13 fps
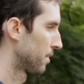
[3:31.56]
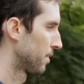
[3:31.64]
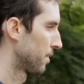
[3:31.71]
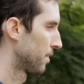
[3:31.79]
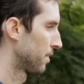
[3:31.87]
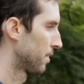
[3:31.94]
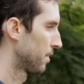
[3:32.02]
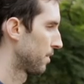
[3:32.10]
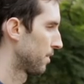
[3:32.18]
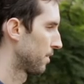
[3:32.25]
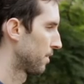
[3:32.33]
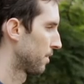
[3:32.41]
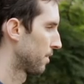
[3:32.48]

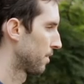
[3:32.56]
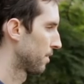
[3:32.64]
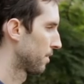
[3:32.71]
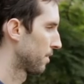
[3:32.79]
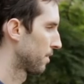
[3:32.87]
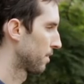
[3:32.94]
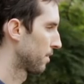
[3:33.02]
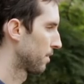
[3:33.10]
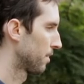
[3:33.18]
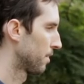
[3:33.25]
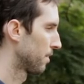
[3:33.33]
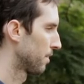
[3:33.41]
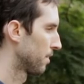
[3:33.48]

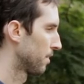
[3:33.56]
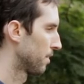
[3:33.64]
No words are spoken by the person on screen.